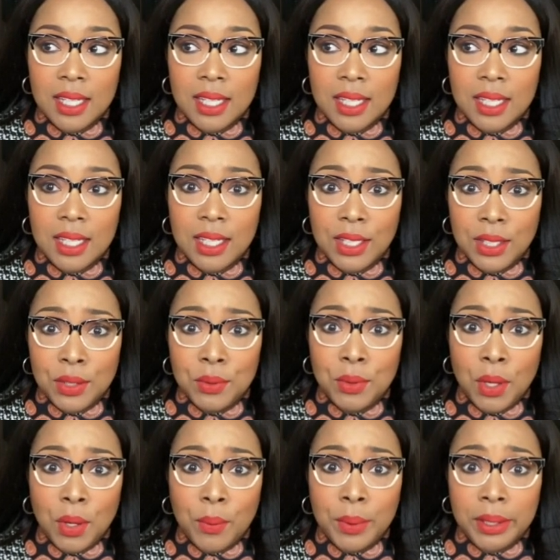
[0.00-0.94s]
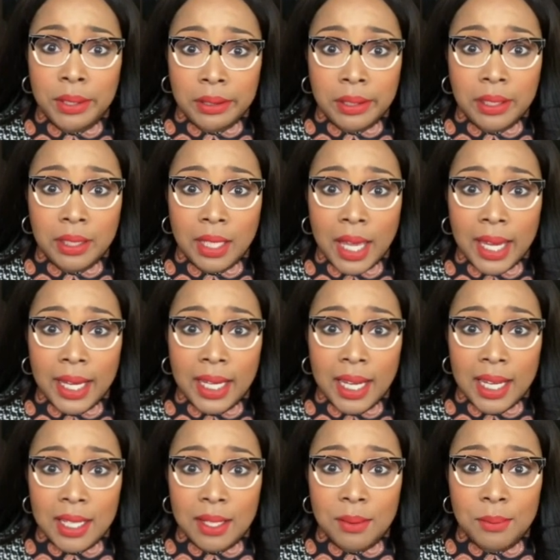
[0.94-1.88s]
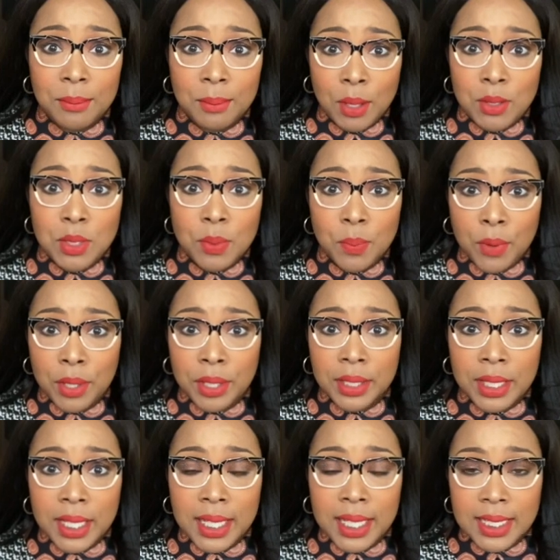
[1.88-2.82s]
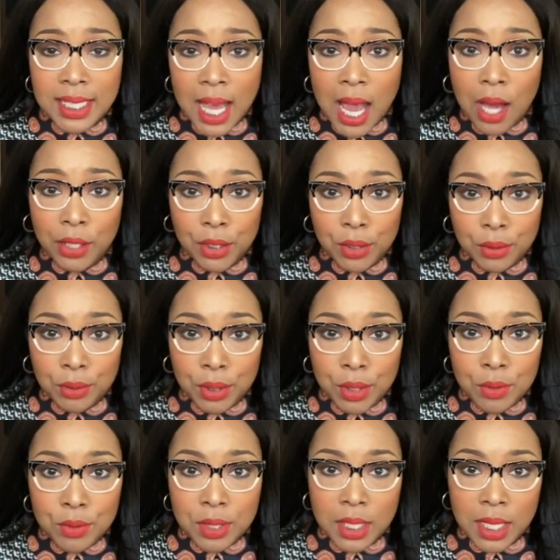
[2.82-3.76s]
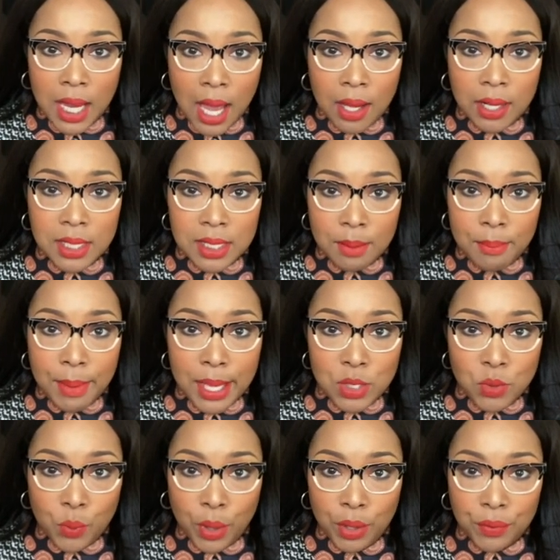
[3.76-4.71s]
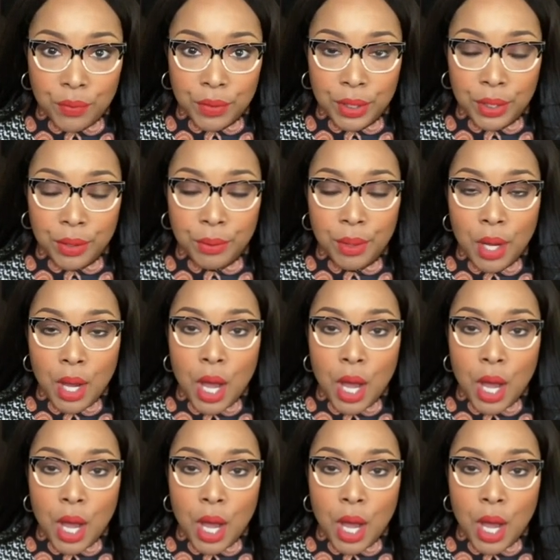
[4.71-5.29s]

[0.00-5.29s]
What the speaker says: you know what it looked like. And the most important thing is, how do you use it and how does it best work for you?